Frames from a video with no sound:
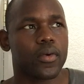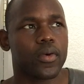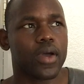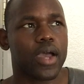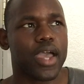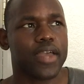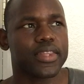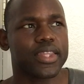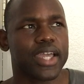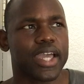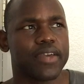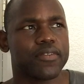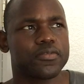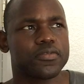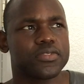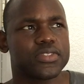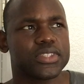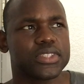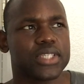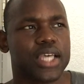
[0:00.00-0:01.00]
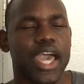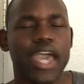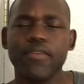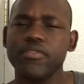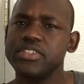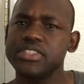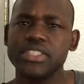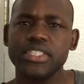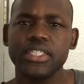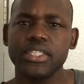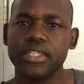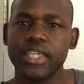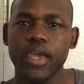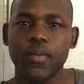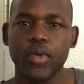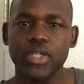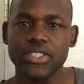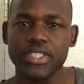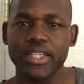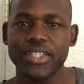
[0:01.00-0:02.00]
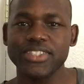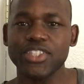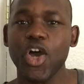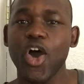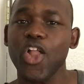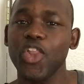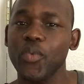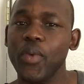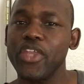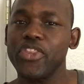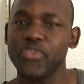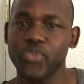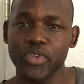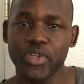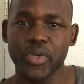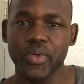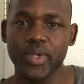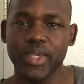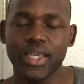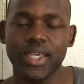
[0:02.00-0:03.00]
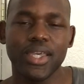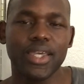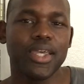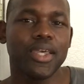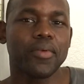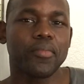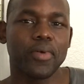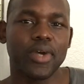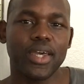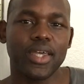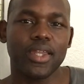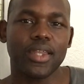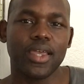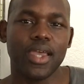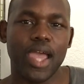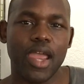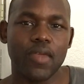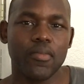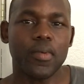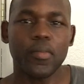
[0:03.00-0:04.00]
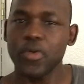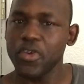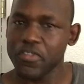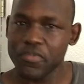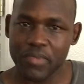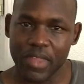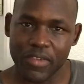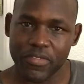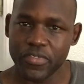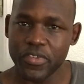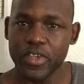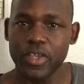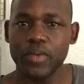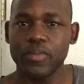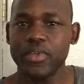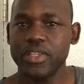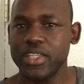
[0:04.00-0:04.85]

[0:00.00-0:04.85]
I haven't seen Cowboys and Aliens all the way through, but I remember her from that film.